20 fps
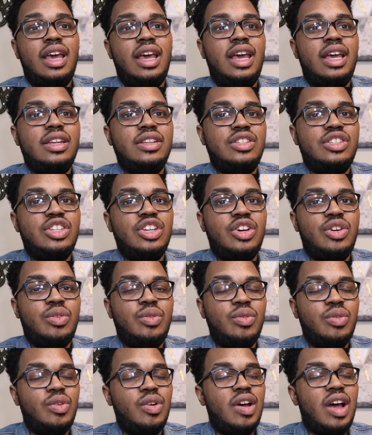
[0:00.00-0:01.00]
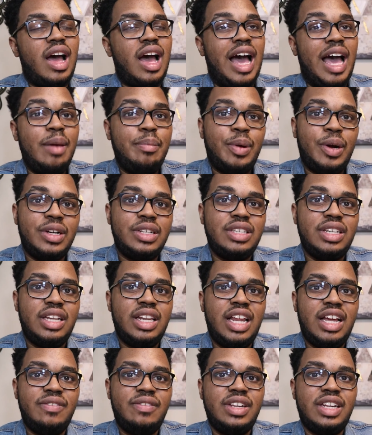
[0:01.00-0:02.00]
And so I personally
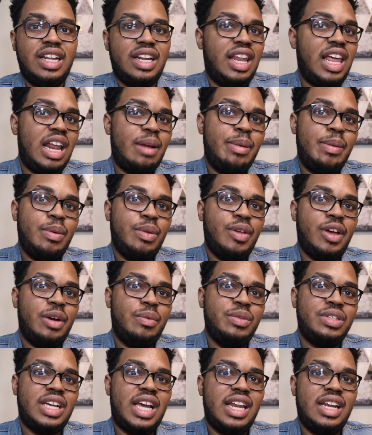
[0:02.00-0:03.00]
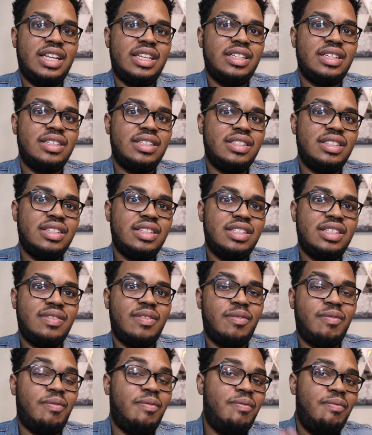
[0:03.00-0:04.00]
loved it. A lot of people thought it was kind of
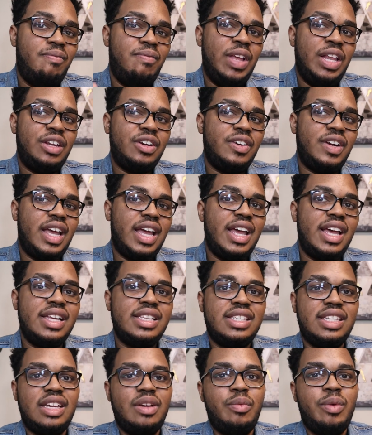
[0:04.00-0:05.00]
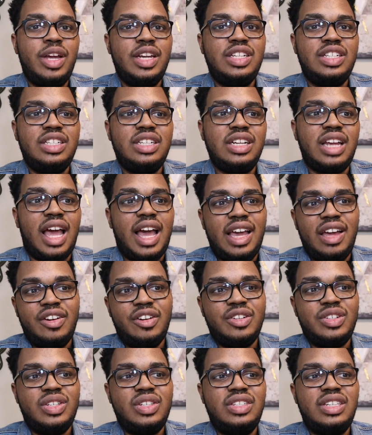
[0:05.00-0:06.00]
filler-esque, which I
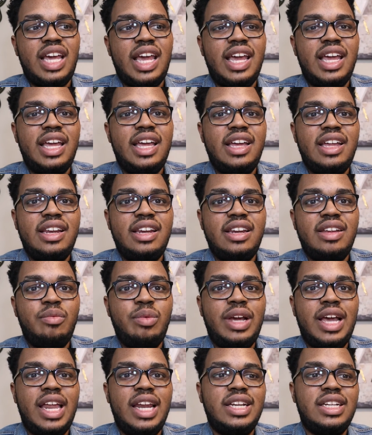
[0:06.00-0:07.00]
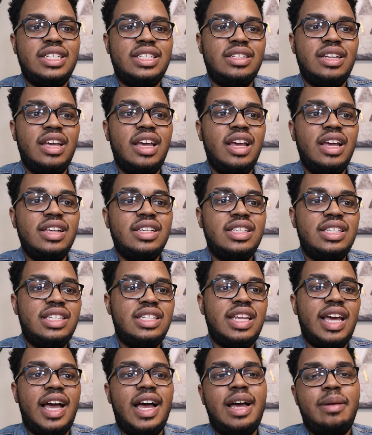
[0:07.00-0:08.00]
understand. We kind of just
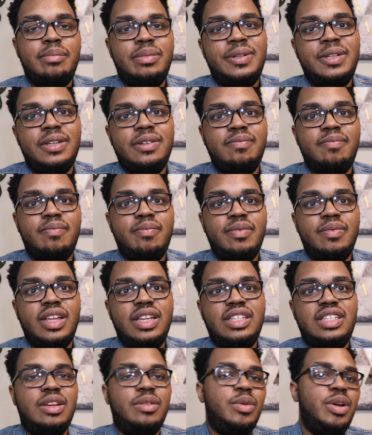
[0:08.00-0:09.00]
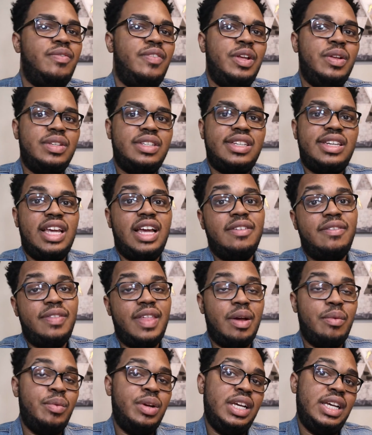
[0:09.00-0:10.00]
stopped to reveal stuff
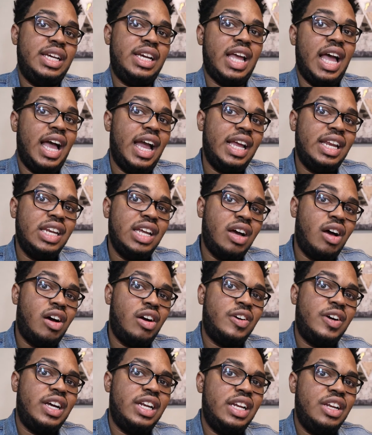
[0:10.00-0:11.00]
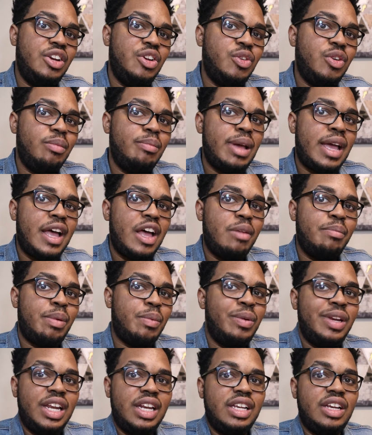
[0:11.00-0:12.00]
that we kind of already knew about, but
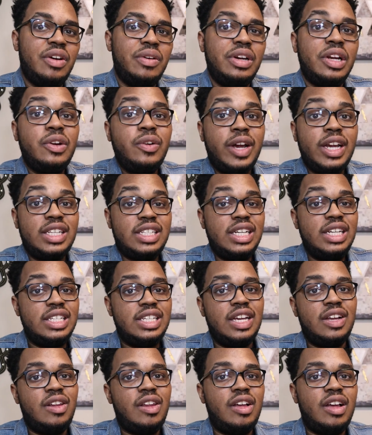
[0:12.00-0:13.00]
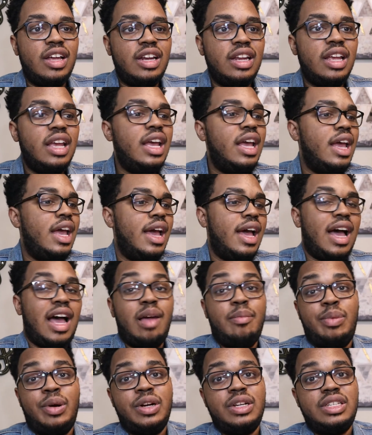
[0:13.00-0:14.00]
we didn't go into great detail on. I
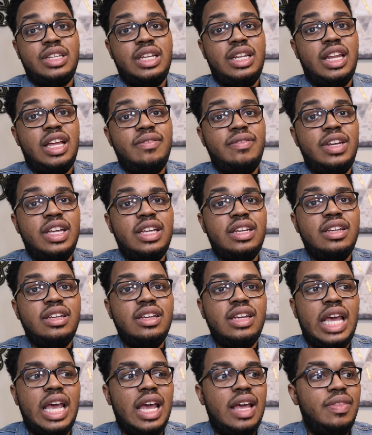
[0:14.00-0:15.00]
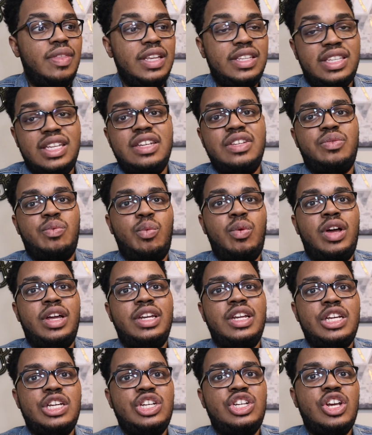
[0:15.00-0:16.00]
personally loved it. This is
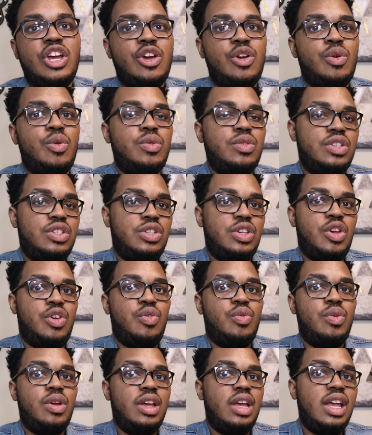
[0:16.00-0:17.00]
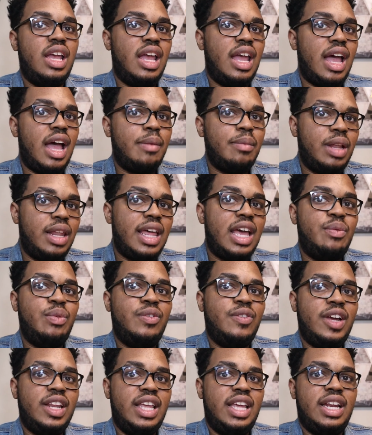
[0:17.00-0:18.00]
Wanda's show, so I'm glad we
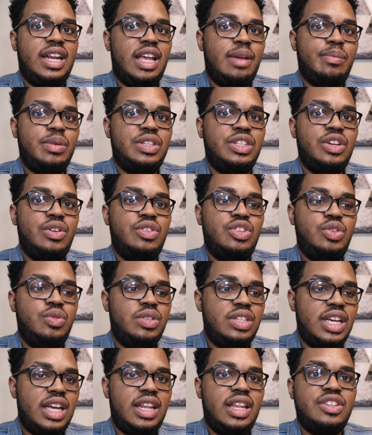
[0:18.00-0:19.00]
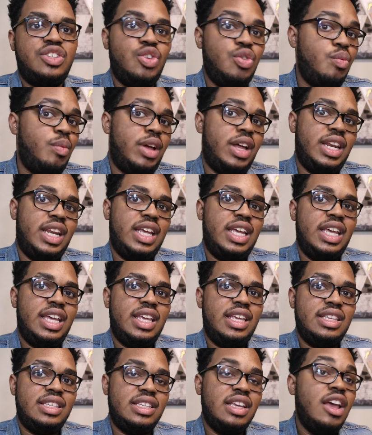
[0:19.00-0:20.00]
finally had an episode to tell us who Wanda
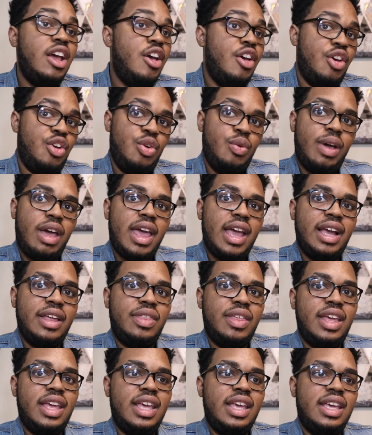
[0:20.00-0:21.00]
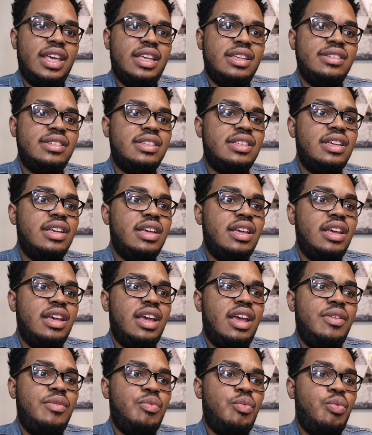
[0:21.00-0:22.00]
is, who Agatha is,
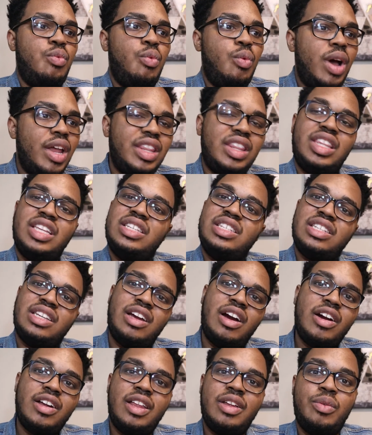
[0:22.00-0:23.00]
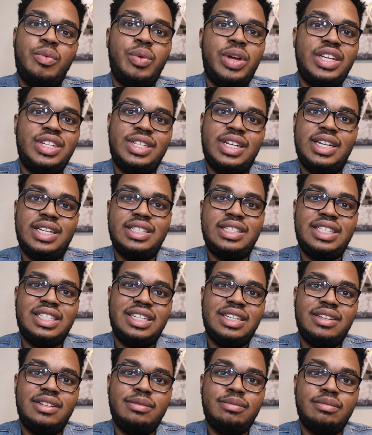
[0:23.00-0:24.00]
and what the Scarlet Witch
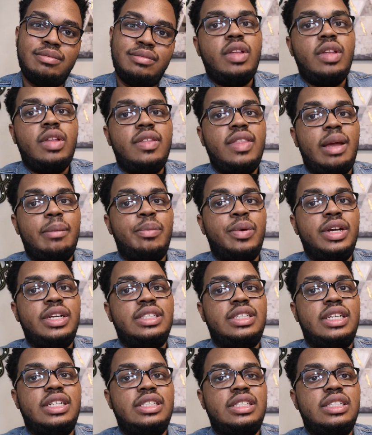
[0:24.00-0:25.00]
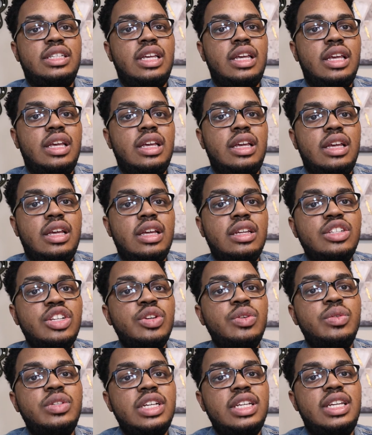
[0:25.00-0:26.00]
is. That brings us
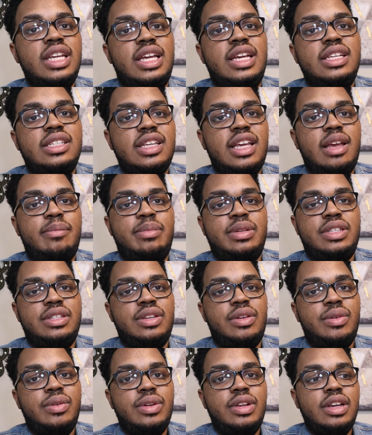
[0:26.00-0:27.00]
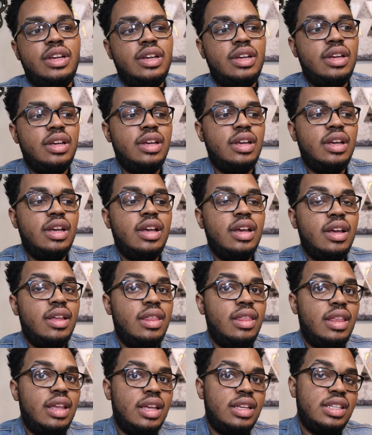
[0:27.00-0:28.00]
to today's episode,
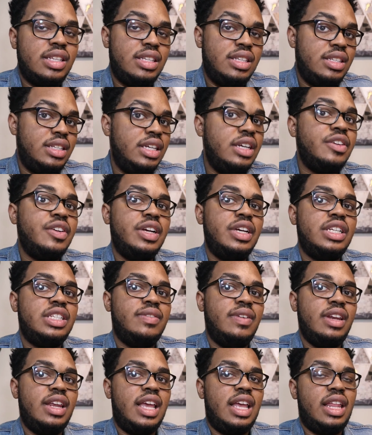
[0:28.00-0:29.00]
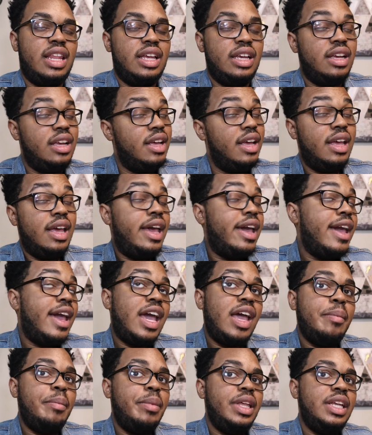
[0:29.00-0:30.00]
the series finale,
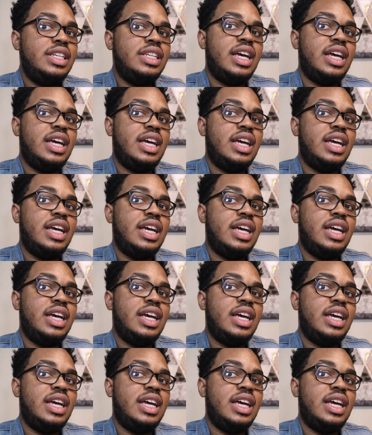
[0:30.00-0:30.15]
aptly